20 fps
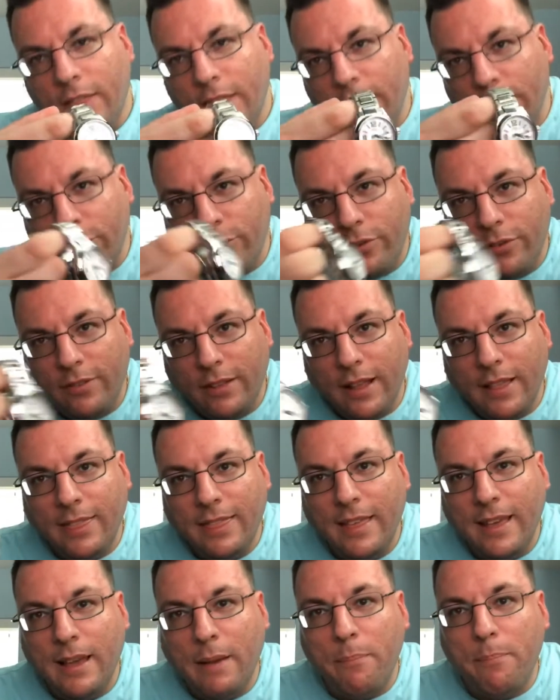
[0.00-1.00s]
interesting
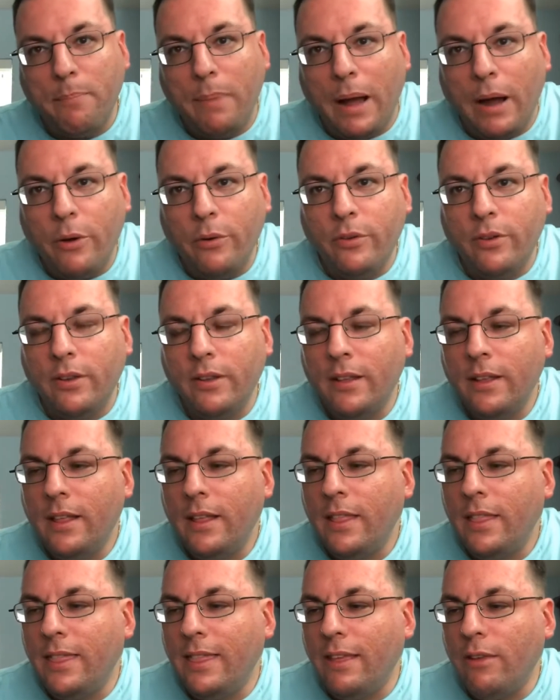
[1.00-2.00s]
thing about
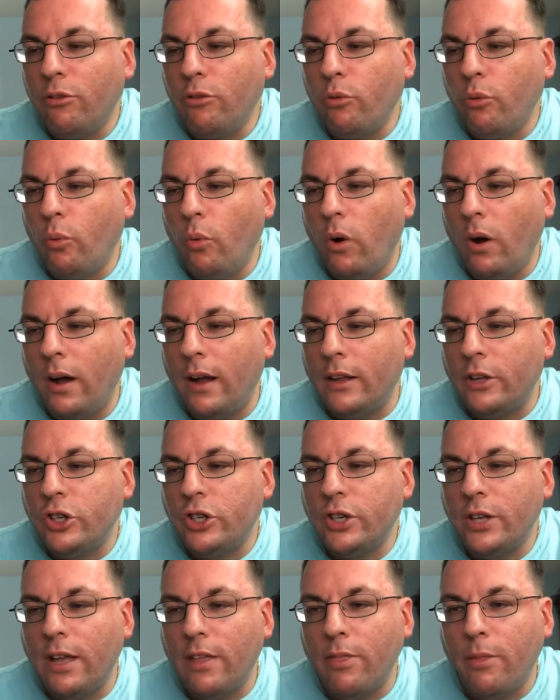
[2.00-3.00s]
this
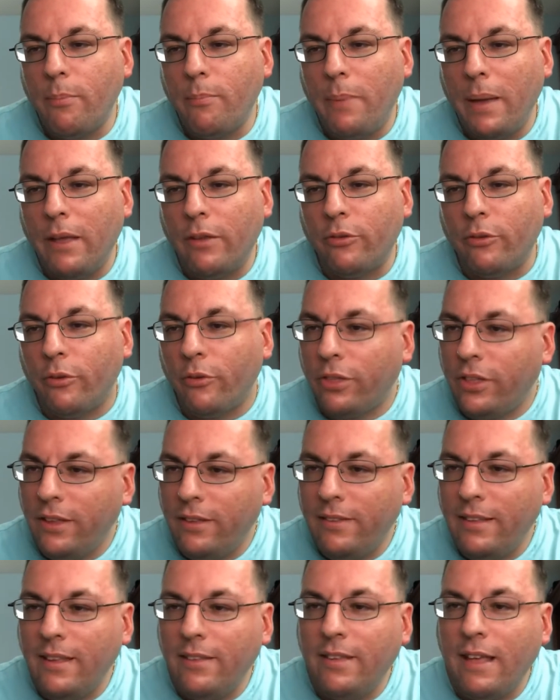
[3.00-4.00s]
watch and the bezel,
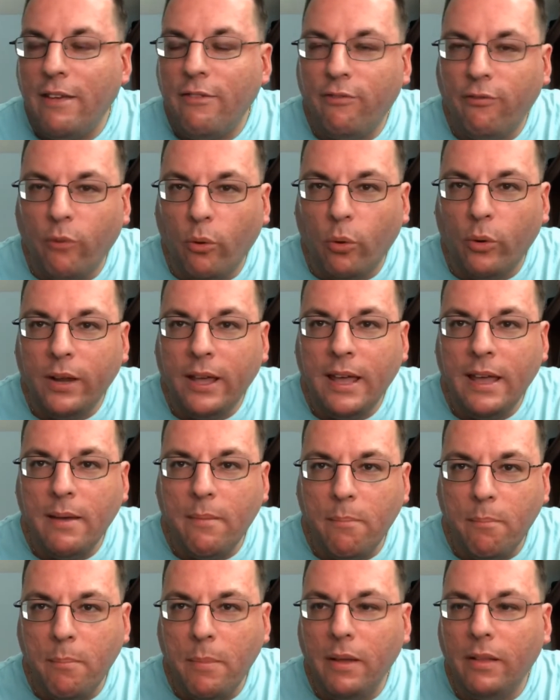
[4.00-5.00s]
this is a 40
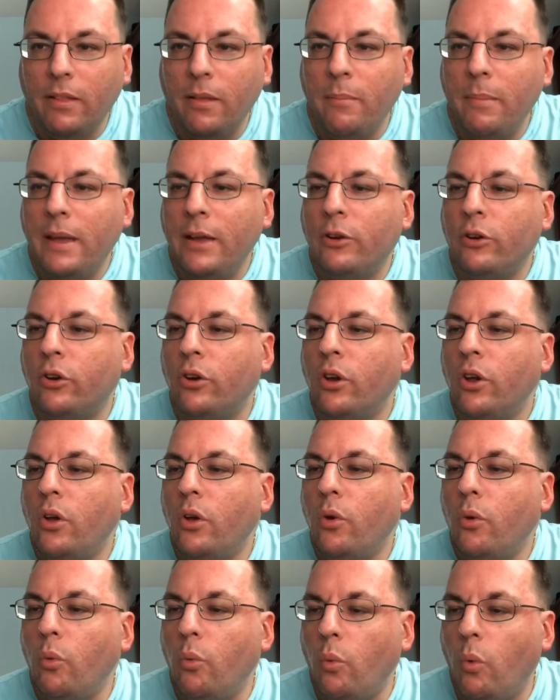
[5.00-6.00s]
millimeter
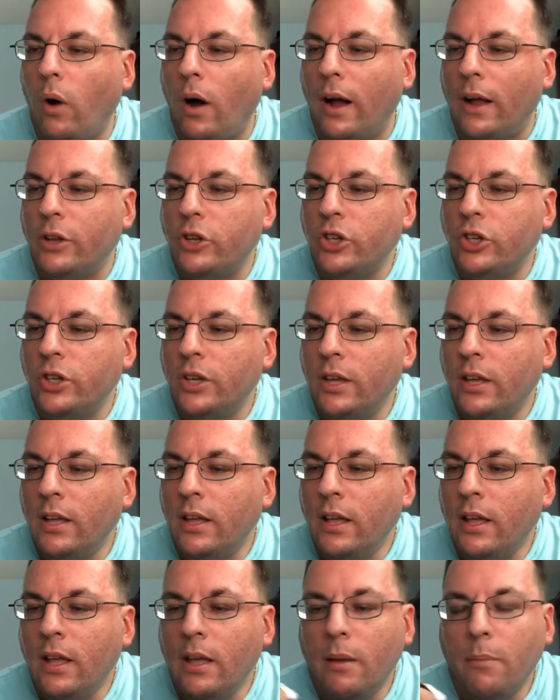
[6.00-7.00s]
watch,
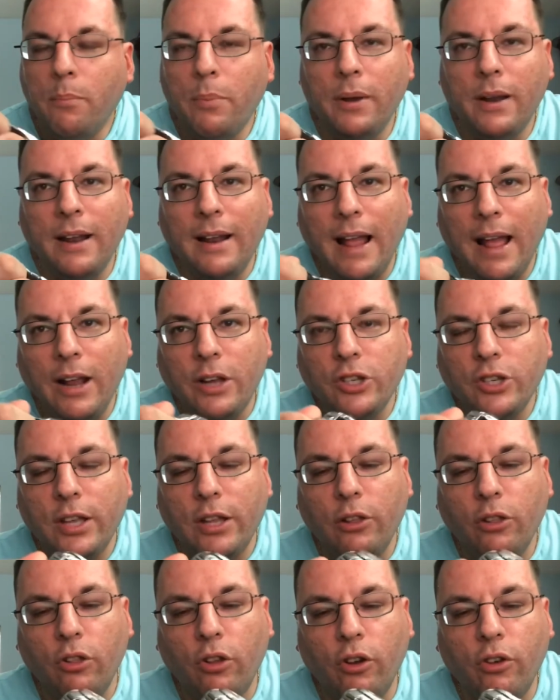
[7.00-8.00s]
but it actually
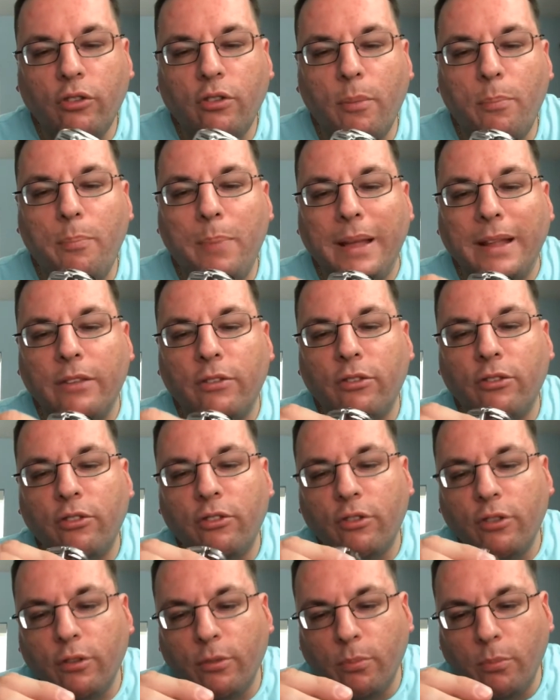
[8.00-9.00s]
looks a bit
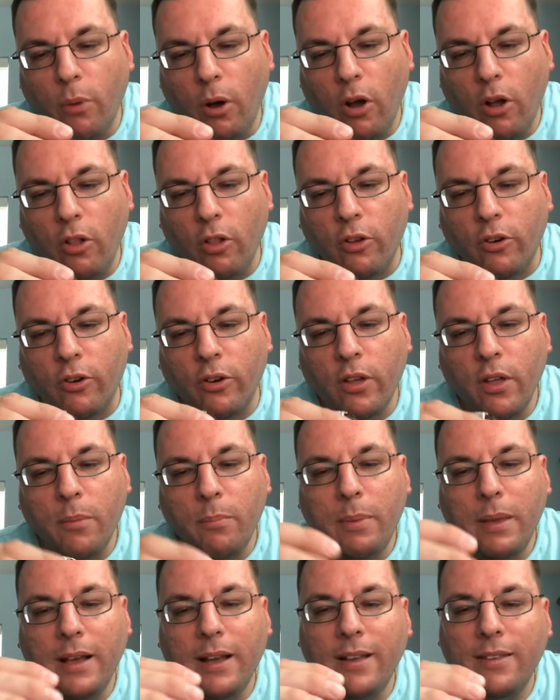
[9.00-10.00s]
smaller
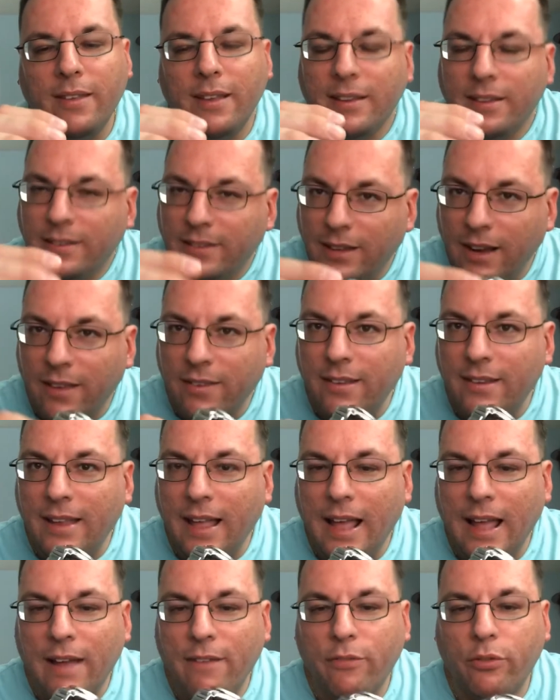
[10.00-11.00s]
because it doesn't
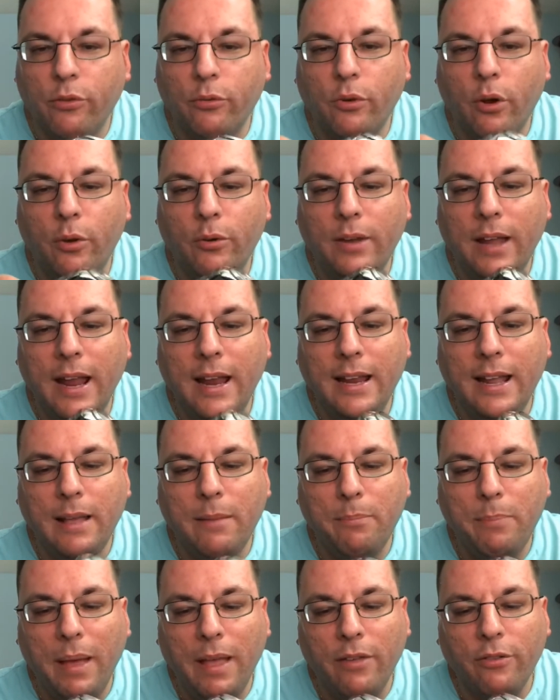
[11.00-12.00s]
have the rotating
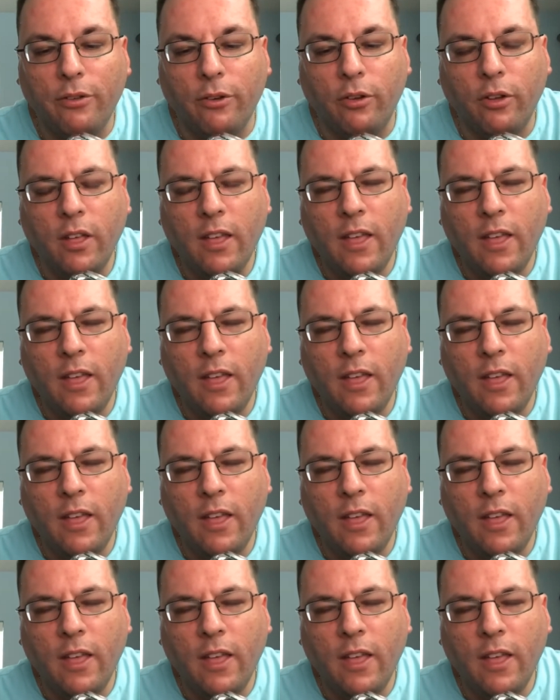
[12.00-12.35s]
bezel.